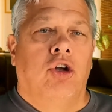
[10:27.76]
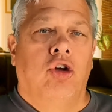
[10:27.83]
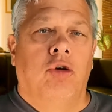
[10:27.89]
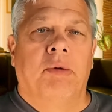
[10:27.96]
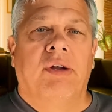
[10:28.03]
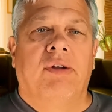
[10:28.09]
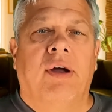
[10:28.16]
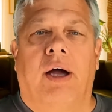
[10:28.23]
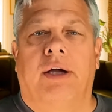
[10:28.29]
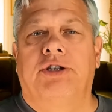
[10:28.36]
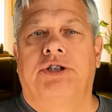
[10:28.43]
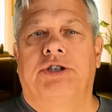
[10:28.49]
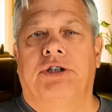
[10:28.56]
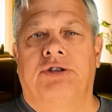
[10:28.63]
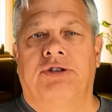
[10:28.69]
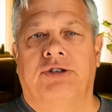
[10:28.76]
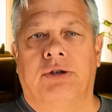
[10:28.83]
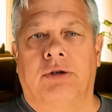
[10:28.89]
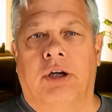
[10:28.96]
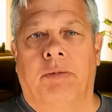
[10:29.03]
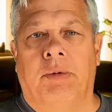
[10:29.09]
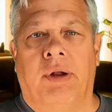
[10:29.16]
human touch is
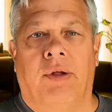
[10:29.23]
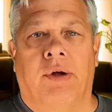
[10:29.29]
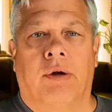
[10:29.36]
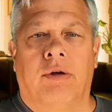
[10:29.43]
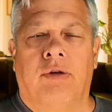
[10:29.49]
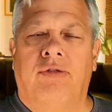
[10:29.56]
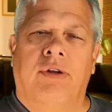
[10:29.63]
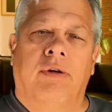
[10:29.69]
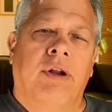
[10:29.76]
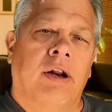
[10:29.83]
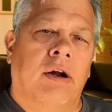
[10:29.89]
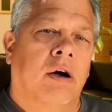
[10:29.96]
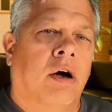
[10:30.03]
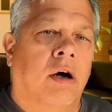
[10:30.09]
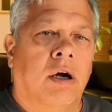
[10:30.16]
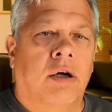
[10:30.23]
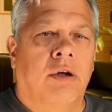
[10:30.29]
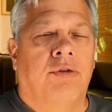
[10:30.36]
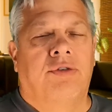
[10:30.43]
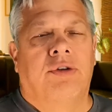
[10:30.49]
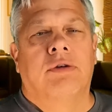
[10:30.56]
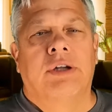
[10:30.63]
still going to be there. You still need a hug.
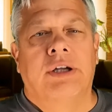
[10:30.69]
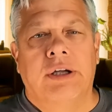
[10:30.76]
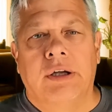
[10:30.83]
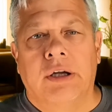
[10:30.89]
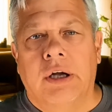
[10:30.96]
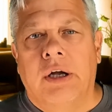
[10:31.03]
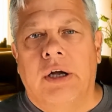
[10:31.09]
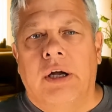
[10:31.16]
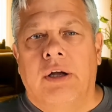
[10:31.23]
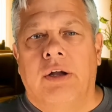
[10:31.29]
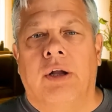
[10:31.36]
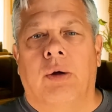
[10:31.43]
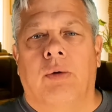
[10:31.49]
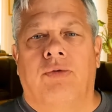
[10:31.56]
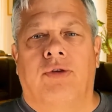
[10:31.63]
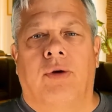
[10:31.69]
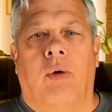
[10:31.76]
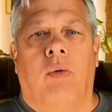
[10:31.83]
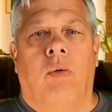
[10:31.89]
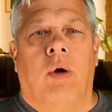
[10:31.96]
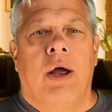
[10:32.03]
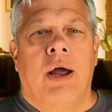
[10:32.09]
You still need,
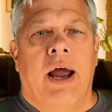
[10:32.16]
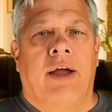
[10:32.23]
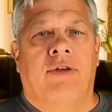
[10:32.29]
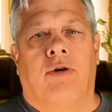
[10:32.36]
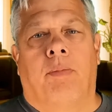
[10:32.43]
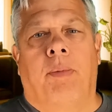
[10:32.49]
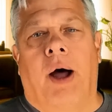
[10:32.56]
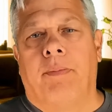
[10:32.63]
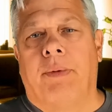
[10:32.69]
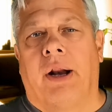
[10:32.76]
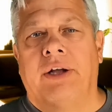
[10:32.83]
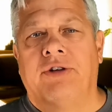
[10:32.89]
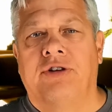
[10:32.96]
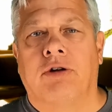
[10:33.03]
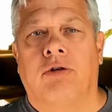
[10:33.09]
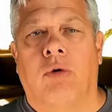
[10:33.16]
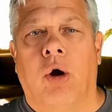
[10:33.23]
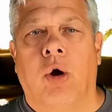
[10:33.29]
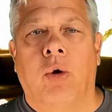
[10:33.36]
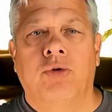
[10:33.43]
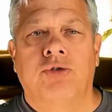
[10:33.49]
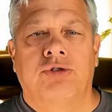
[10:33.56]
so as our population
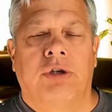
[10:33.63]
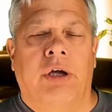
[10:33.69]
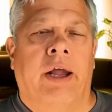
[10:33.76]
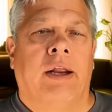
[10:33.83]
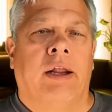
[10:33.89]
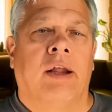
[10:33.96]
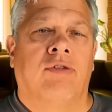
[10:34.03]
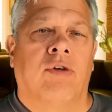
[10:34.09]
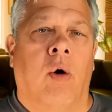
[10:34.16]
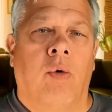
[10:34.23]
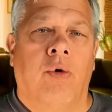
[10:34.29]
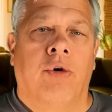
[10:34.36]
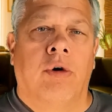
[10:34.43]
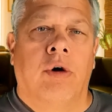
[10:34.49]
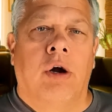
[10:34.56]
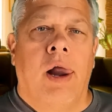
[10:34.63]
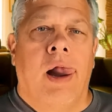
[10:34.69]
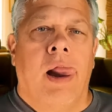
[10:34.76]
grows and gets older,